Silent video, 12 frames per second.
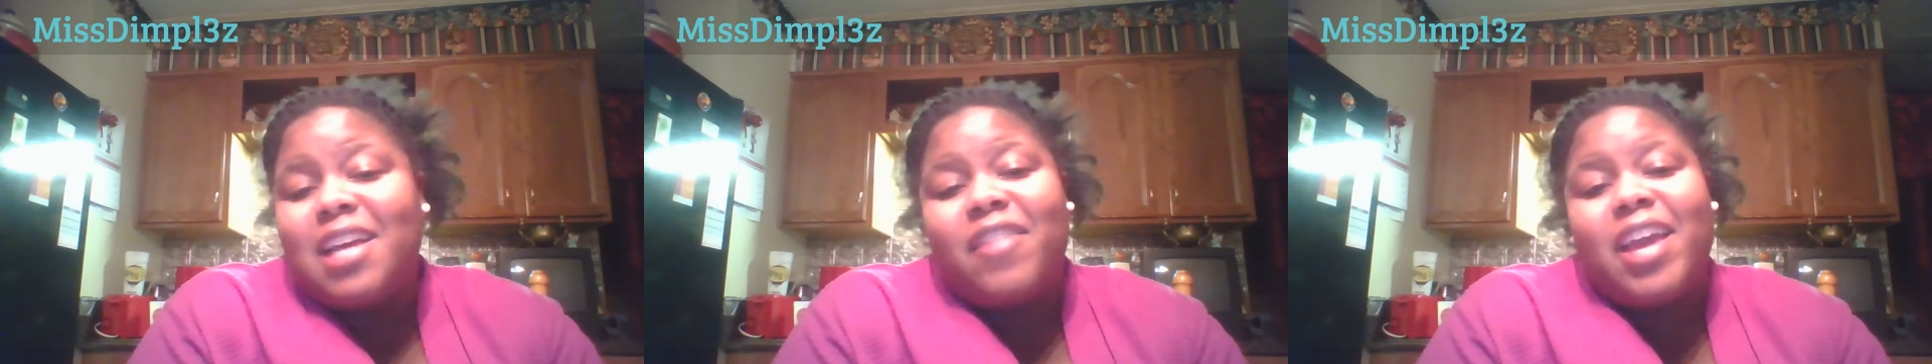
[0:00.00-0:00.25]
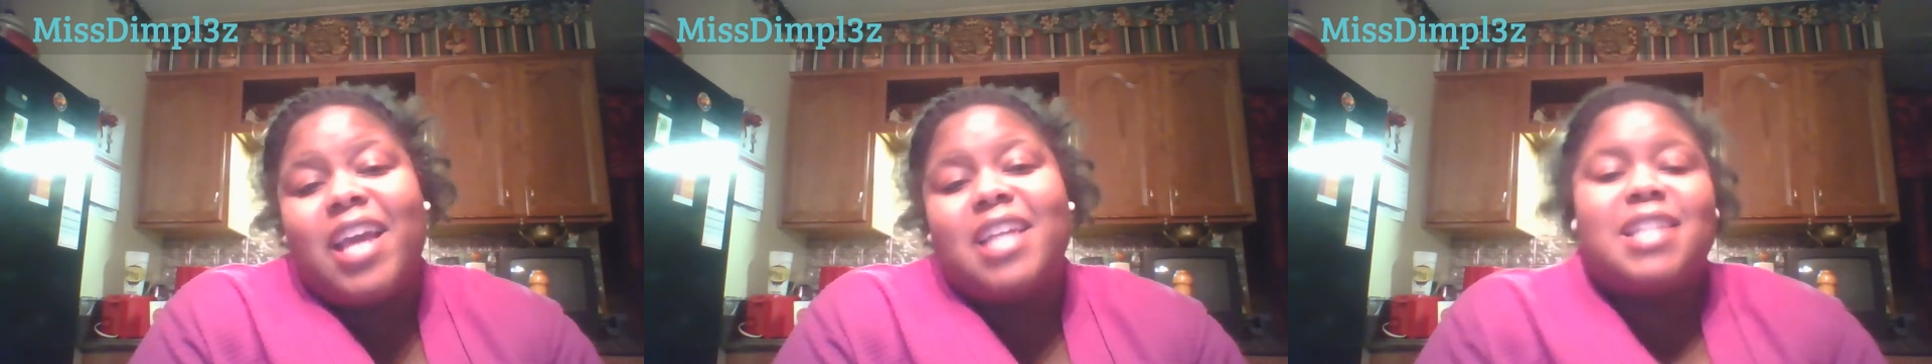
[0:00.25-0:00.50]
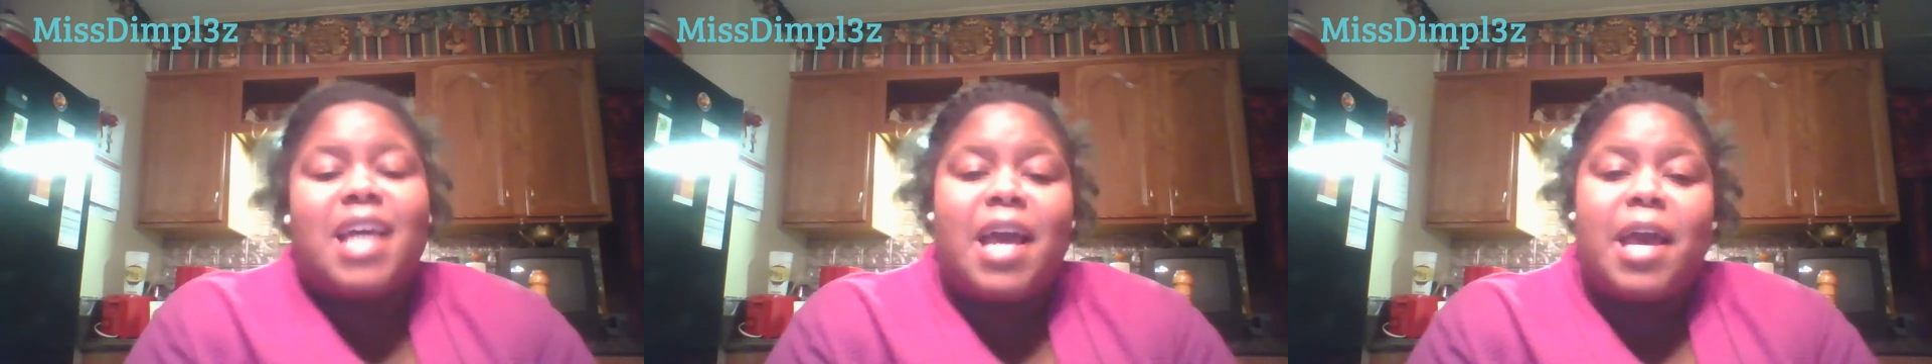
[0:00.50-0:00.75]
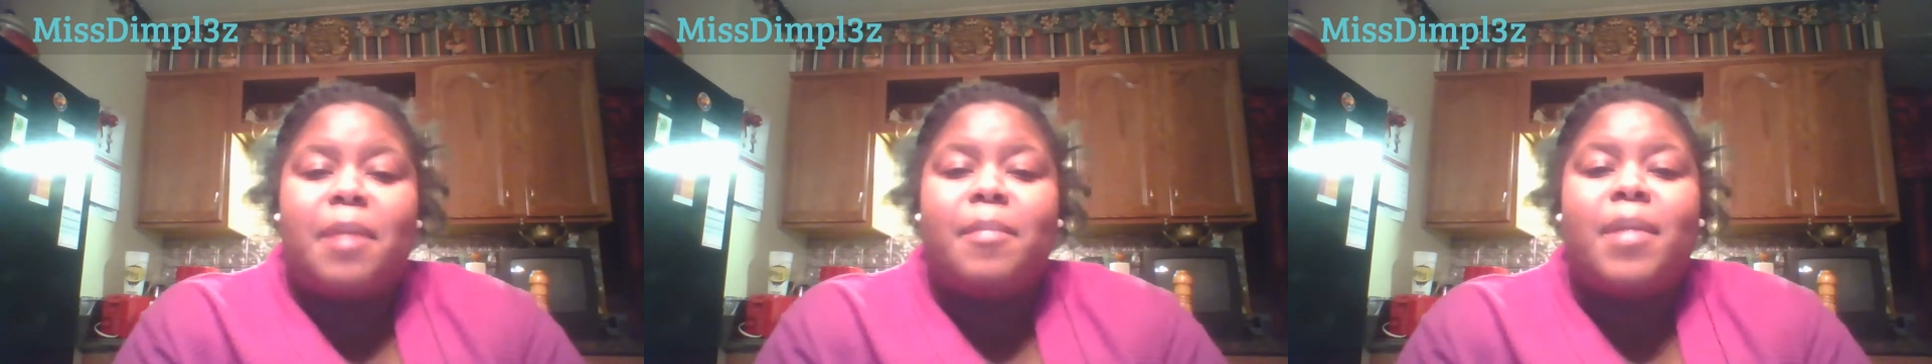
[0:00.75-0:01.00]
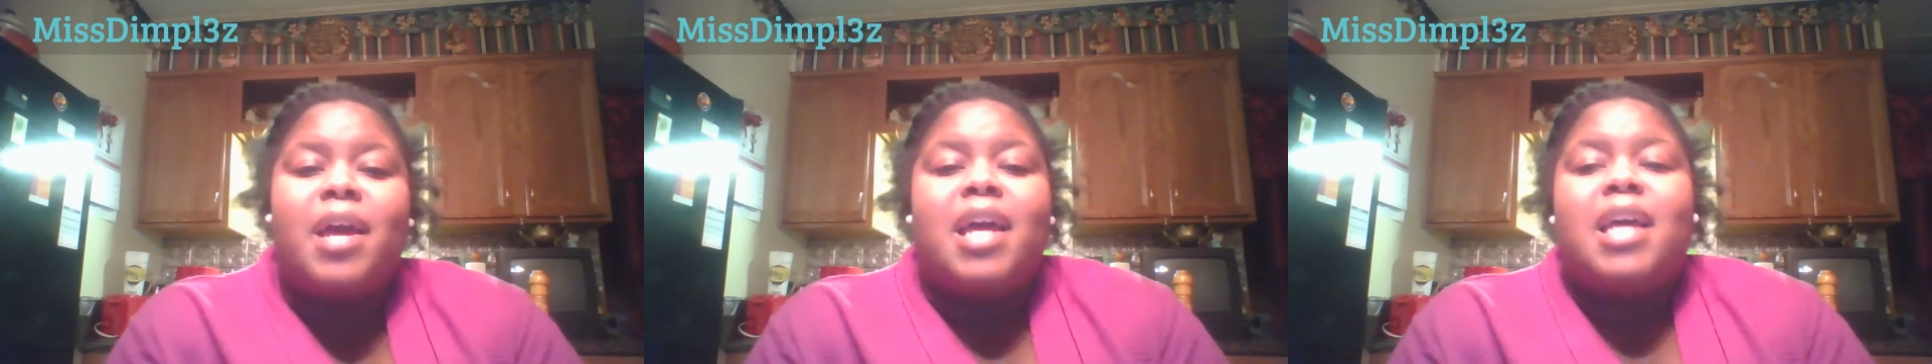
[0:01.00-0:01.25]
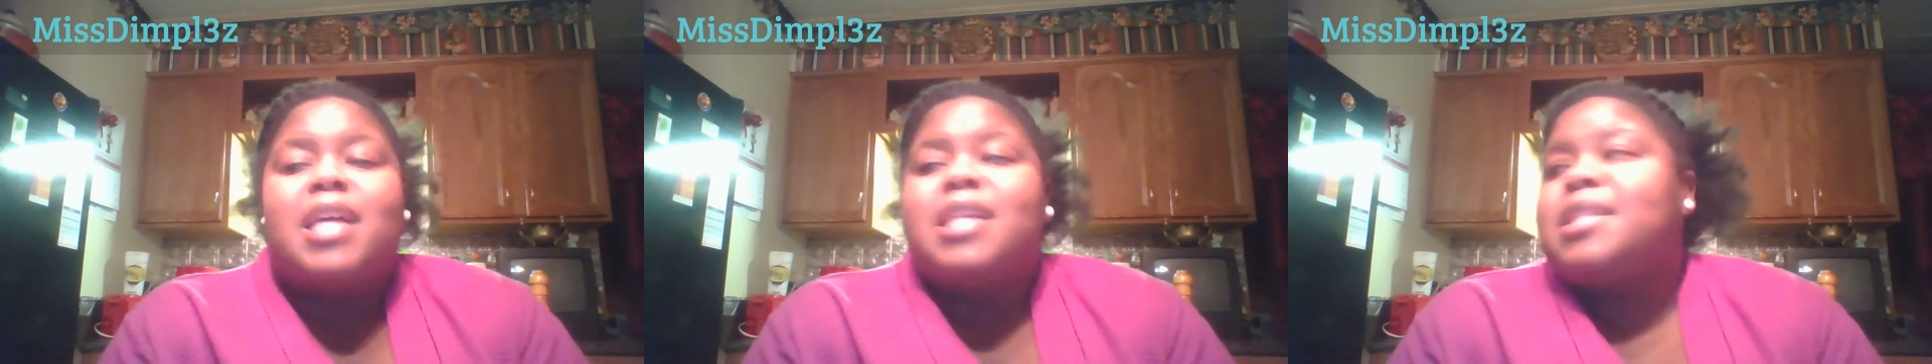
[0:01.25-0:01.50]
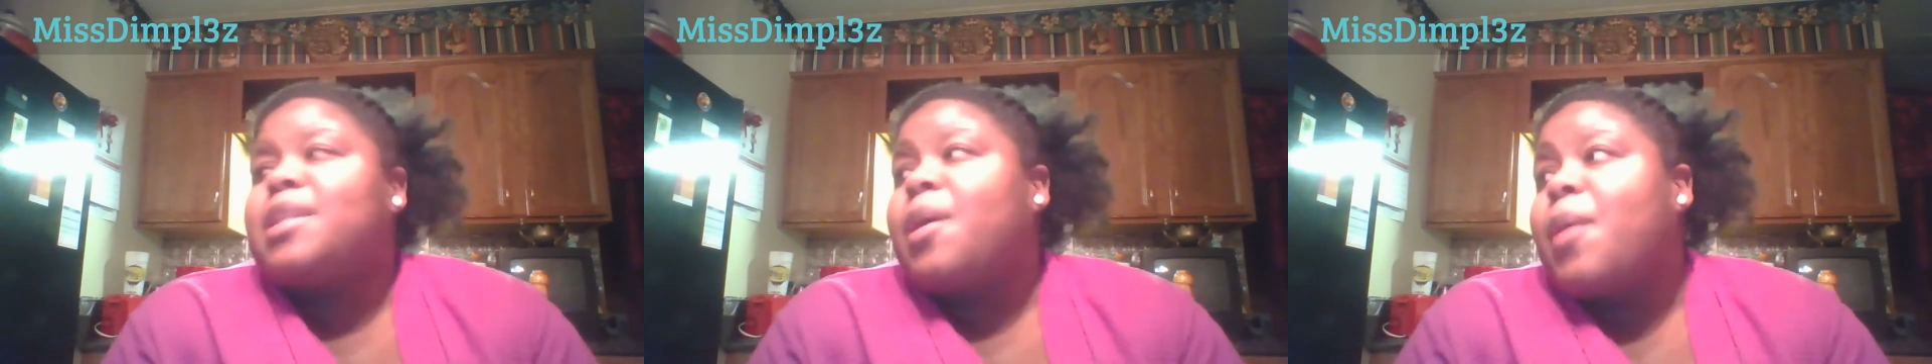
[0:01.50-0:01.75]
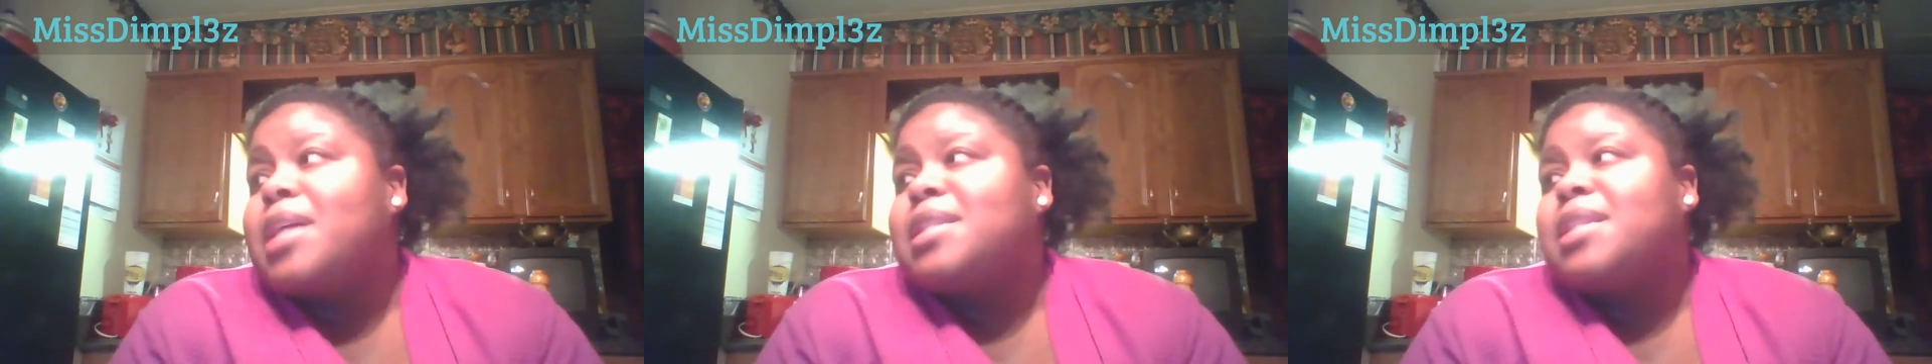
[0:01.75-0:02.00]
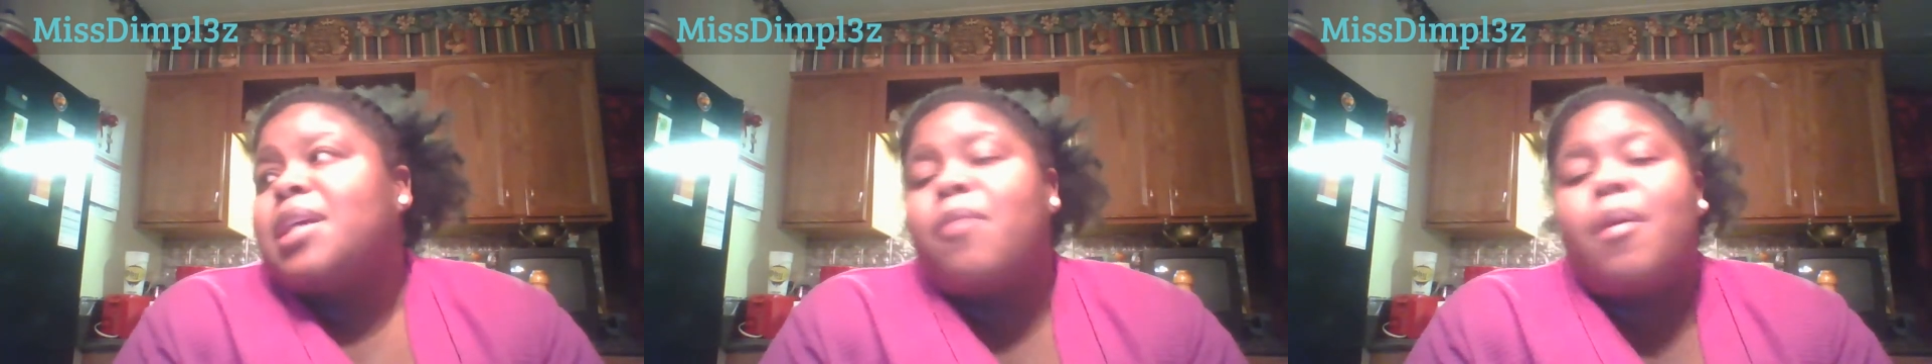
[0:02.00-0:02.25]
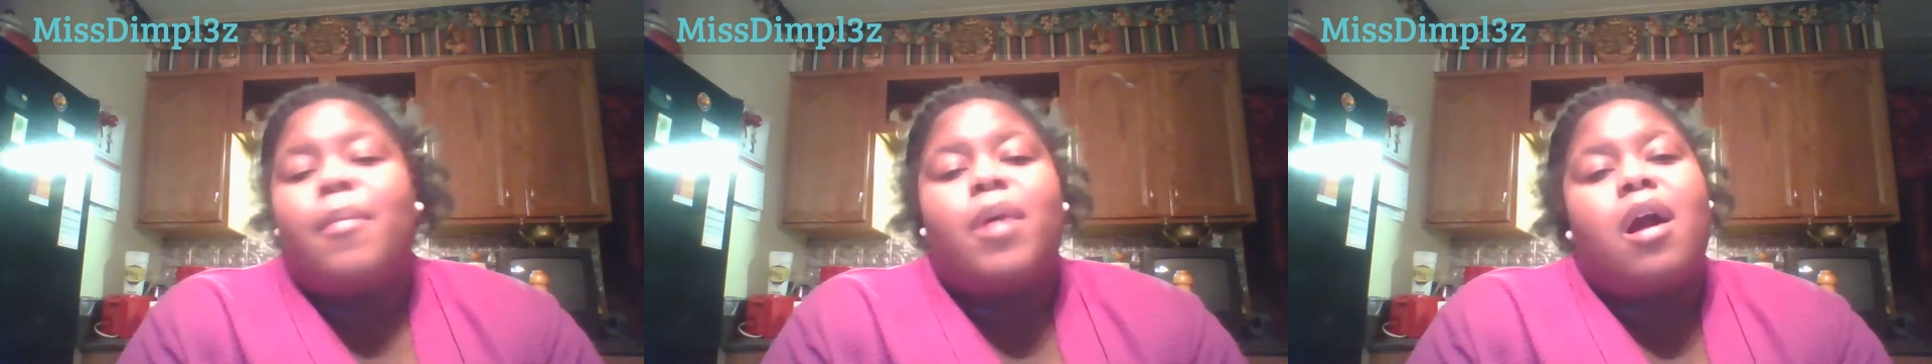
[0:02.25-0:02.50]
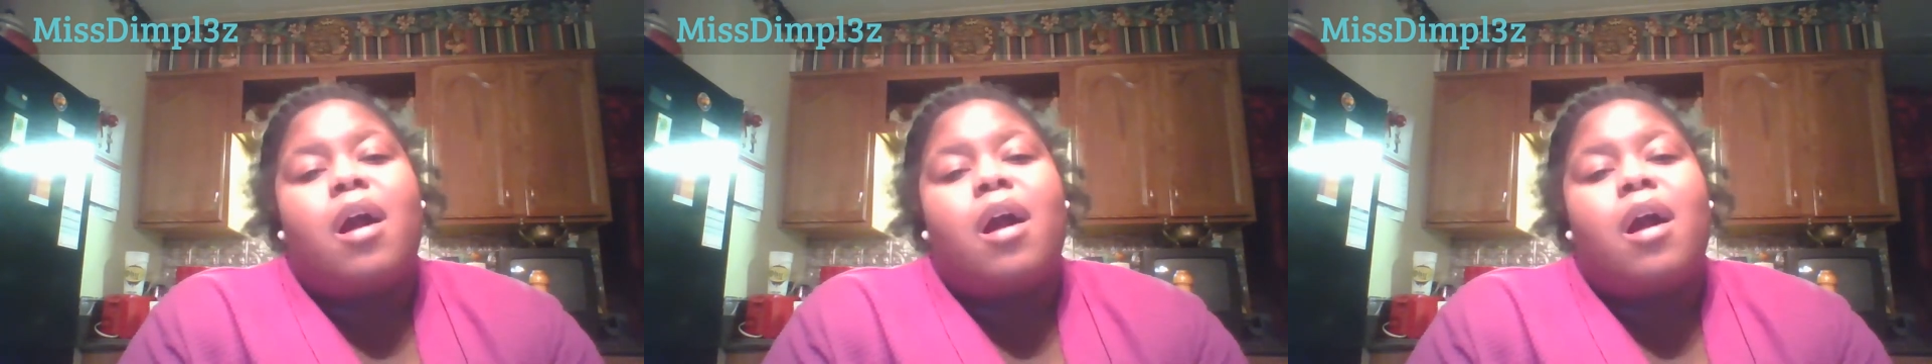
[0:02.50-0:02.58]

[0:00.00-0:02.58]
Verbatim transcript: haven't had time. So I said, well, I'm going to